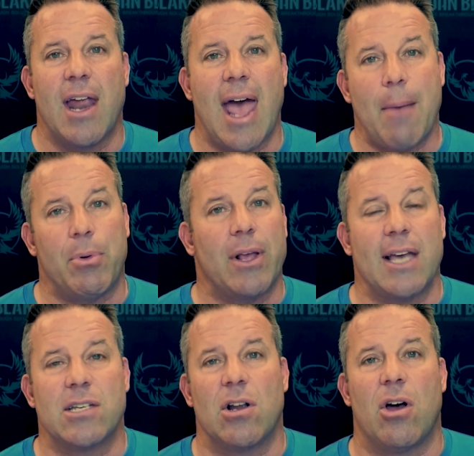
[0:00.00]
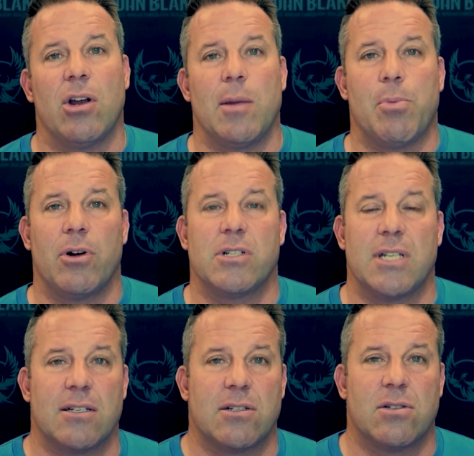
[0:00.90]
application only
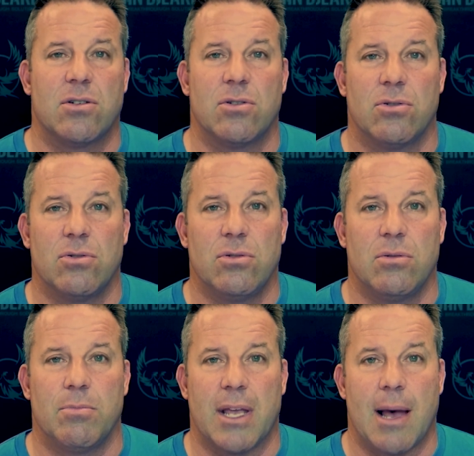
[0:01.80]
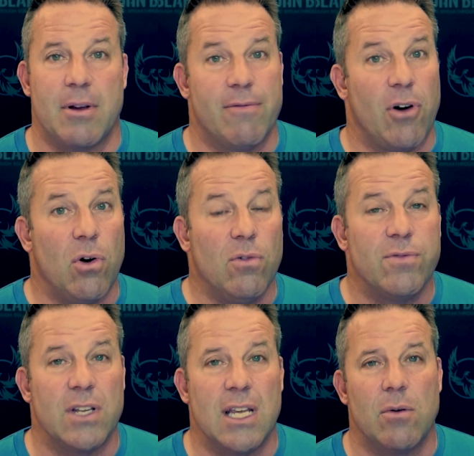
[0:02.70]
process to become
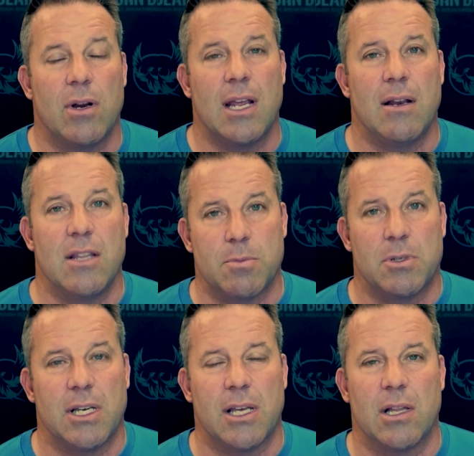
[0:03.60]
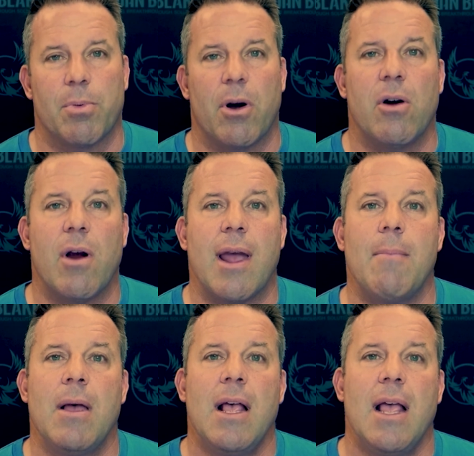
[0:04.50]
involved in, in this particular program.
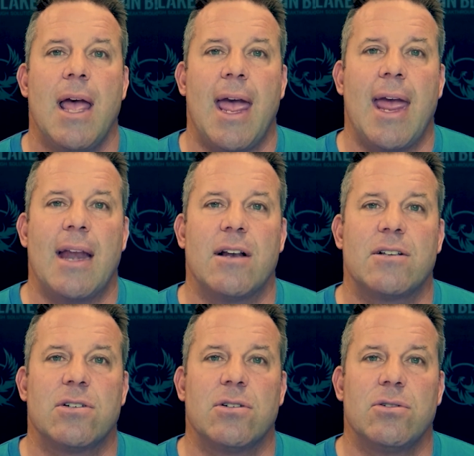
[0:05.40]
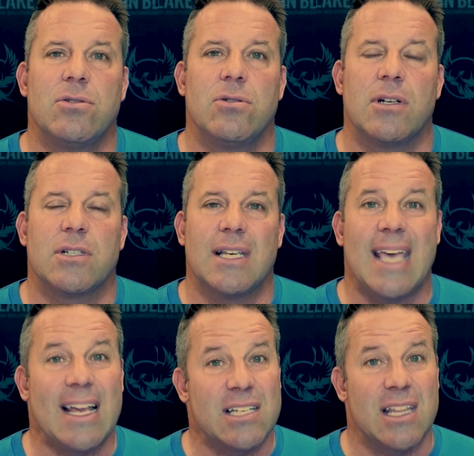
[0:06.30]
And to, to
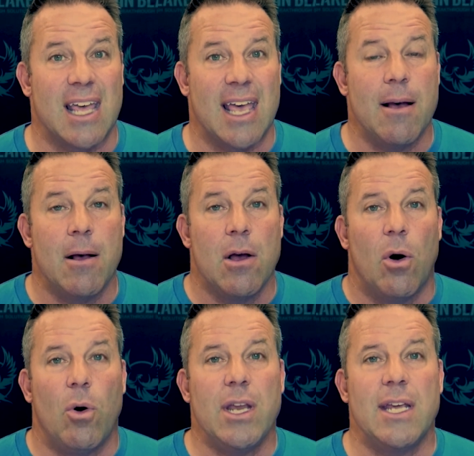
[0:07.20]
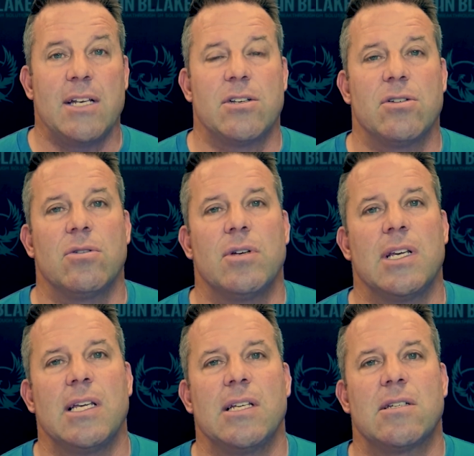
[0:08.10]
get to there, all you need to do
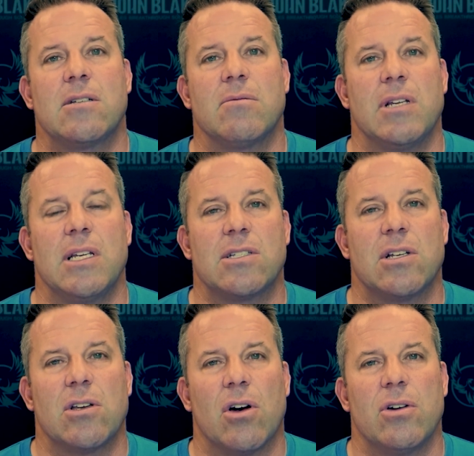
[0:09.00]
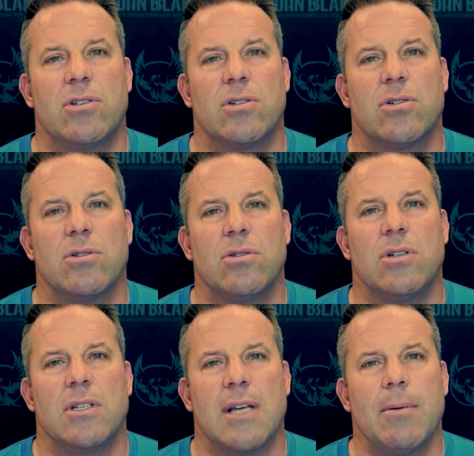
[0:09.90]
is, is to go to
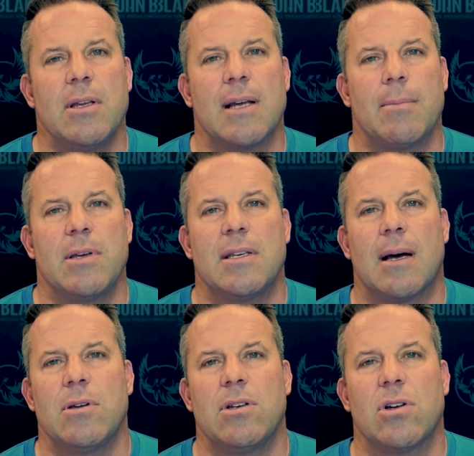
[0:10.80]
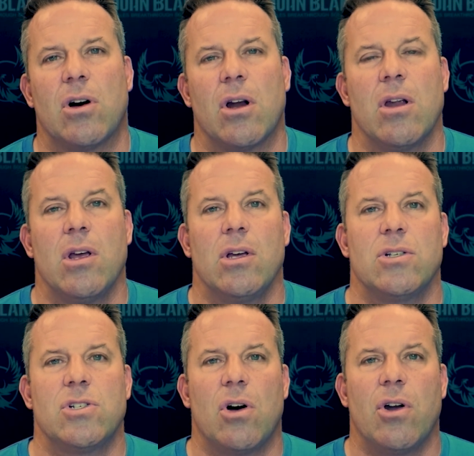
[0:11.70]

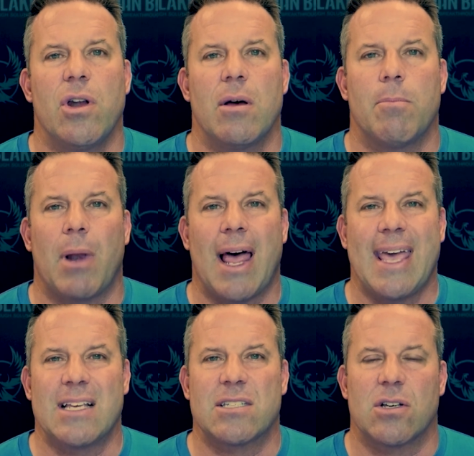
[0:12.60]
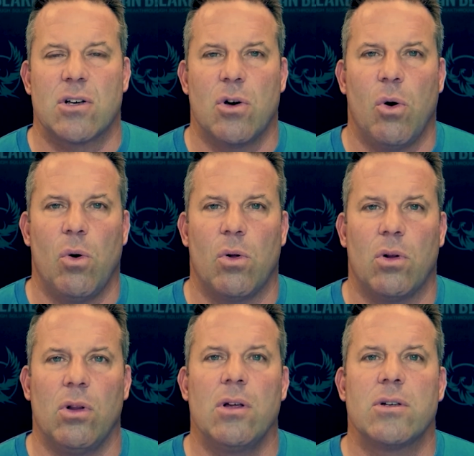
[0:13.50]

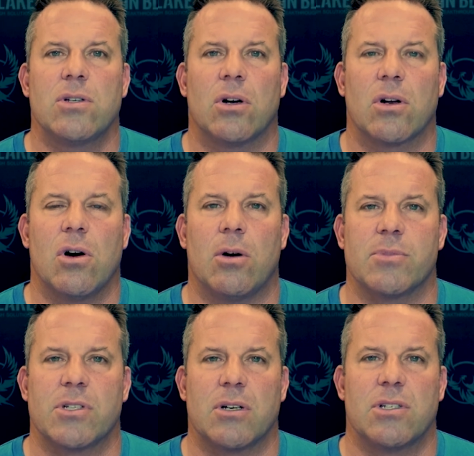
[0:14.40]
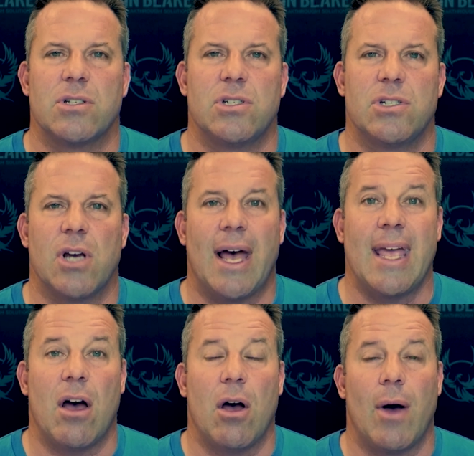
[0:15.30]
www.johnblakescall.com. So it's
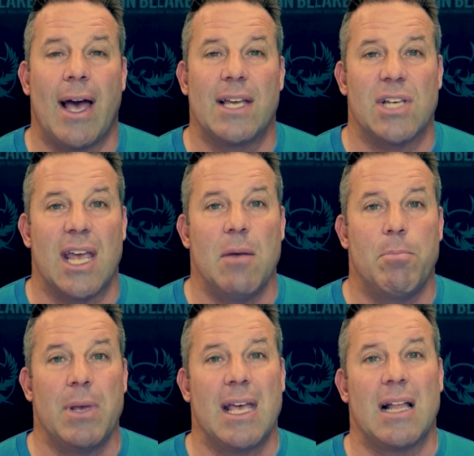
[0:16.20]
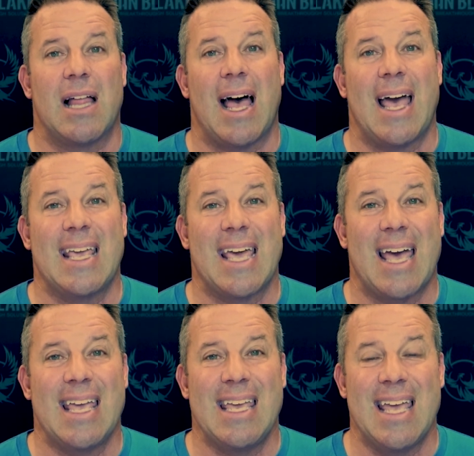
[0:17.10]
J O H N B L A
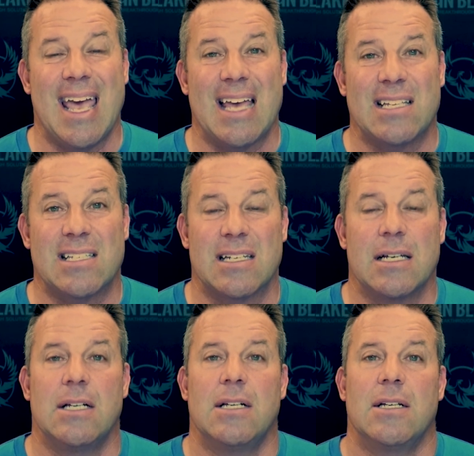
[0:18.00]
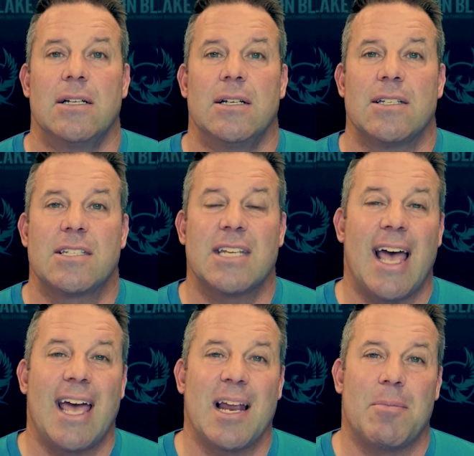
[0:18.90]
K E S
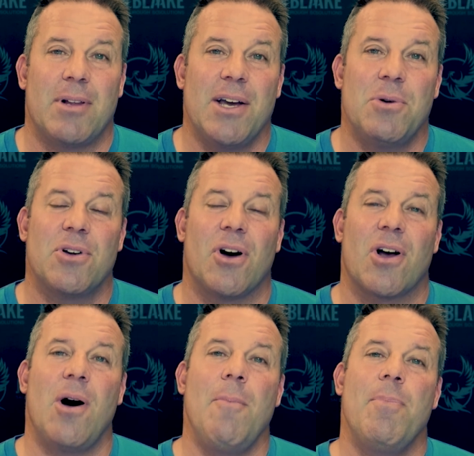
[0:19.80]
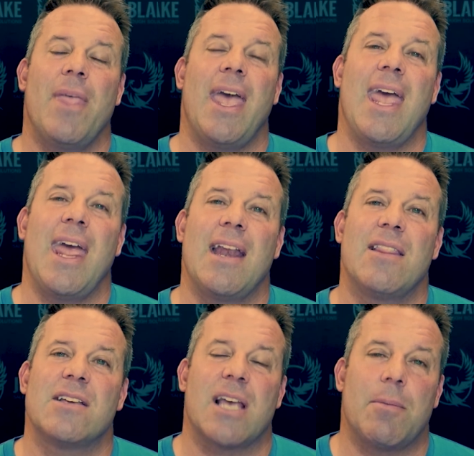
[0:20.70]
cawl.com, and
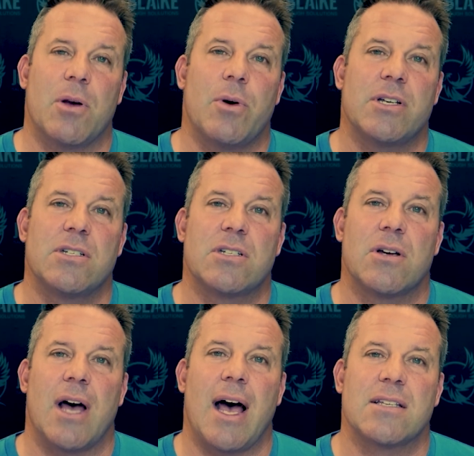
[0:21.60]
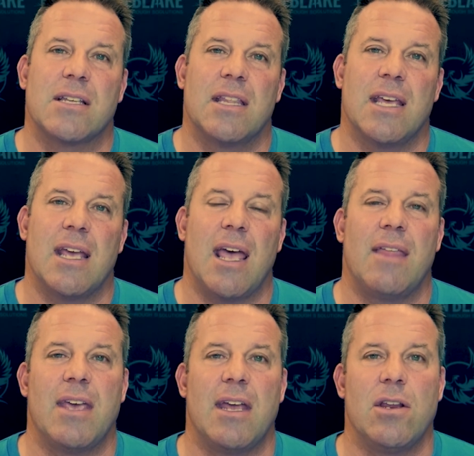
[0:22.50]
there's a couple of questions to answer there
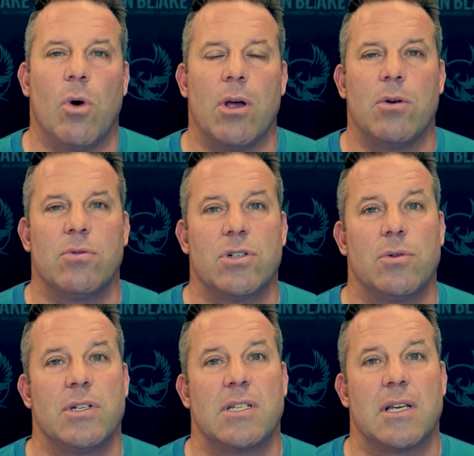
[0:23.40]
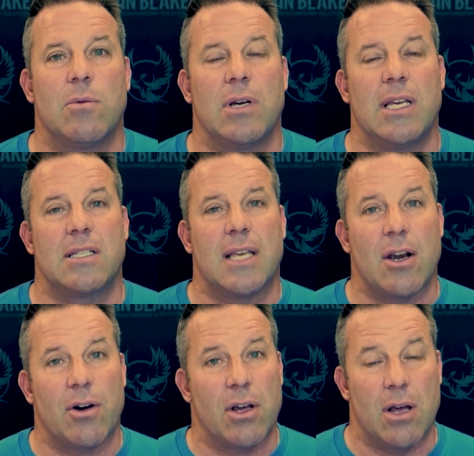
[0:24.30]
and then what you'll do is is get
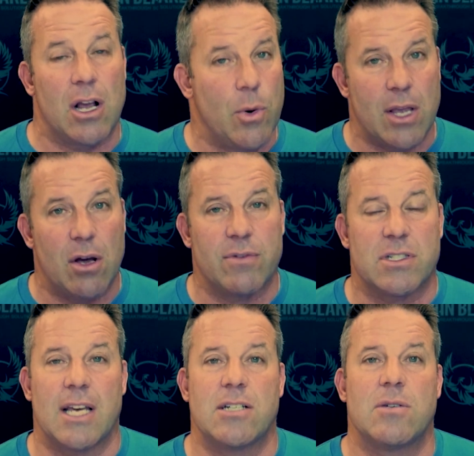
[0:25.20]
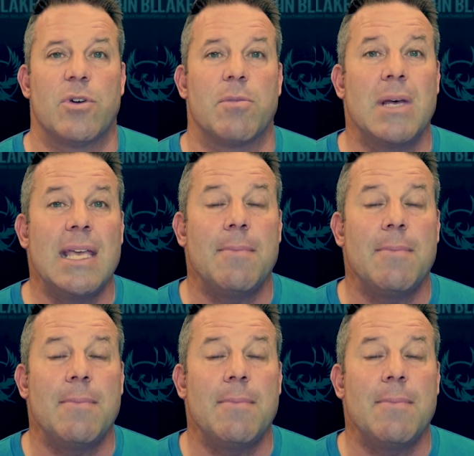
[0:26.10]
on a, a quick conversation with me